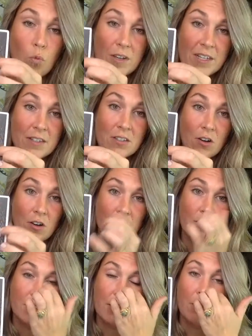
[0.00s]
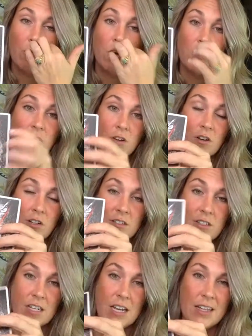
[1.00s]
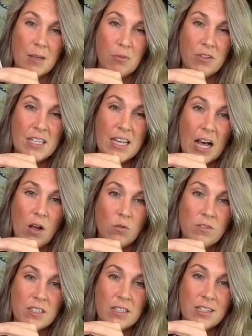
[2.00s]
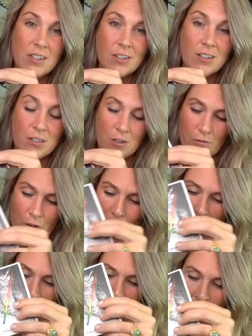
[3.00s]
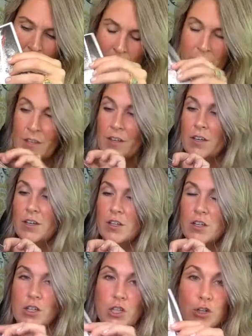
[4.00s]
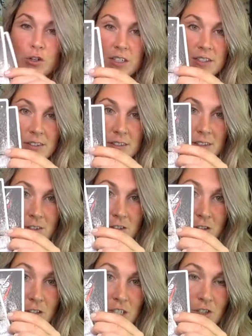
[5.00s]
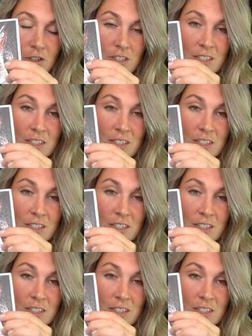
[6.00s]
is honest and wants honesty. And they put the owls in here because they're very curious little creatures.